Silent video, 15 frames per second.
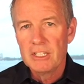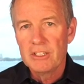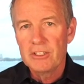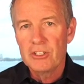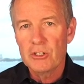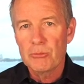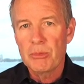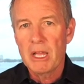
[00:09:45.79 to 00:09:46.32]

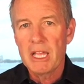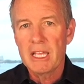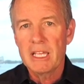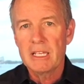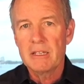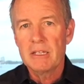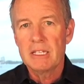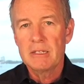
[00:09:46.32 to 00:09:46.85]
you're
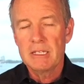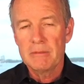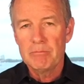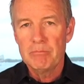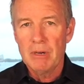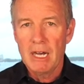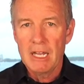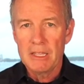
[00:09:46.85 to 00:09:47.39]
paying
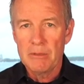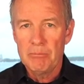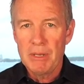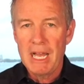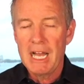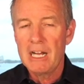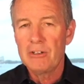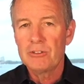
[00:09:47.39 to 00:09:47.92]
by the
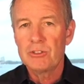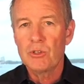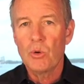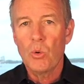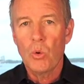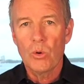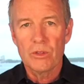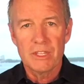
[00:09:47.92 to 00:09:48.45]
pound
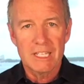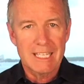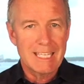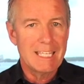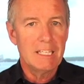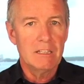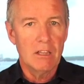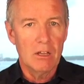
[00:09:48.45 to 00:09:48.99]
or the
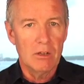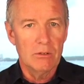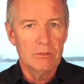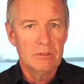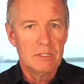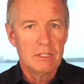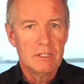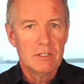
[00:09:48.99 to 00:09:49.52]
kilo.
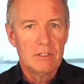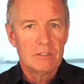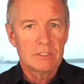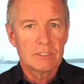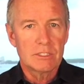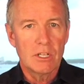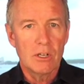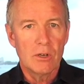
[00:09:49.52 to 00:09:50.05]

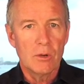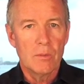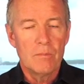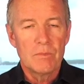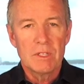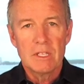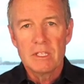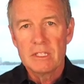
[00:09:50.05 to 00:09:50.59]
So
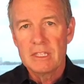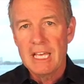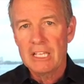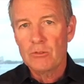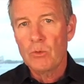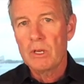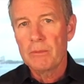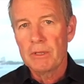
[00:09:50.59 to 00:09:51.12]

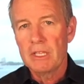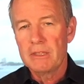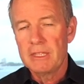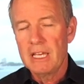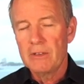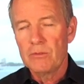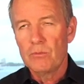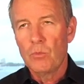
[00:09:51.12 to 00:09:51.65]
that's why
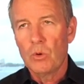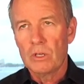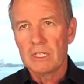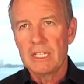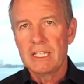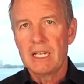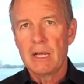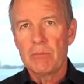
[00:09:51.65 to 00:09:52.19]
that word
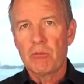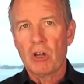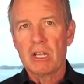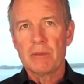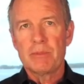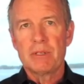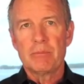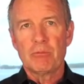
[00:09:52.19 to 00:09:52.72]
that I brought
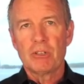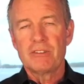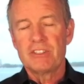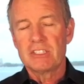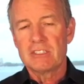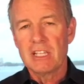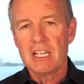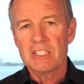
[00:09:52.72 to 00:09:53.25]
up in a
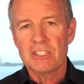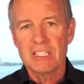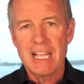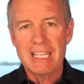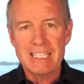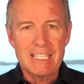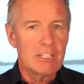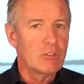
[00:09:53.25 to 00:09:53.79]
previous lesson,
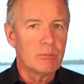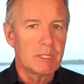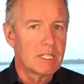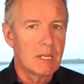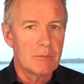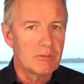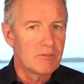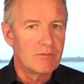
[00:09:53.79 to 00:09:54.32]
that yield,
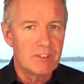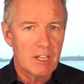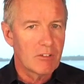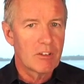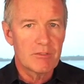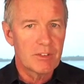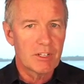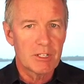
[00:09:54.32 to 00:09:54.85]
becomes
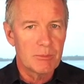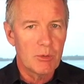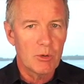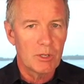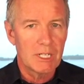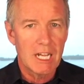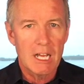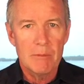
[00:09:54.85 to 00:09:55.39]
very, very
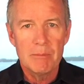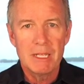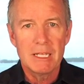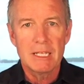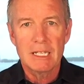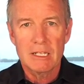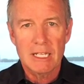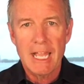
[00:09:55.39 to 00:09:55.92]
important. How
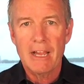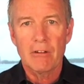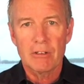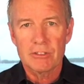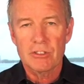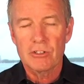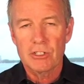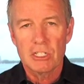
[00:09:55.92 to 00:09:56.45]
many
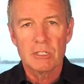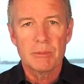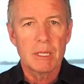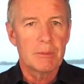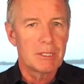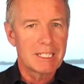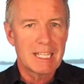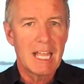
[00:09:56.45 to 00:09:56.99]
carats are you going to be
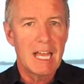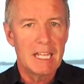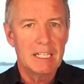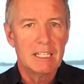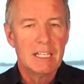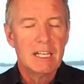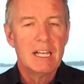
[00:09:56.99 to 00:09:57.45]
able to get